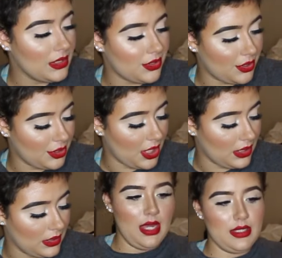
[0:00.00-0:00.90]
Sir
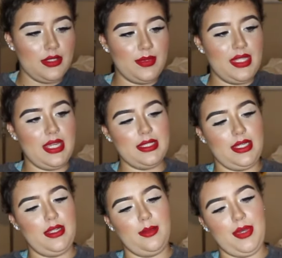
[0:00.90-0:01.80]
John. This is what the
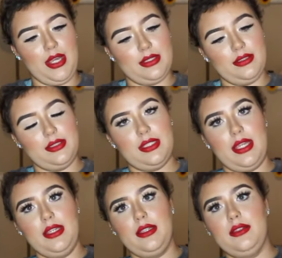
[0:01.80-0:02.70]
inside of the box looks
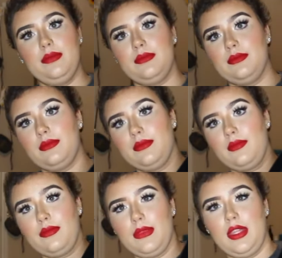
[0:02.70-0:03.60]
like.
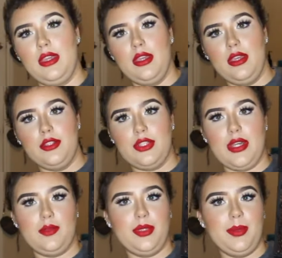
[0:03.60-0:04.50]
So you
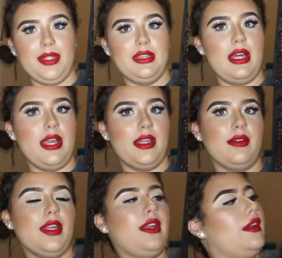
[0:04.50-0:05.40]
have a pretty big line
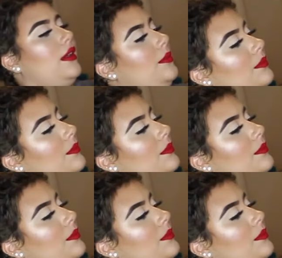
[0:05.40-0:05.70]
right here.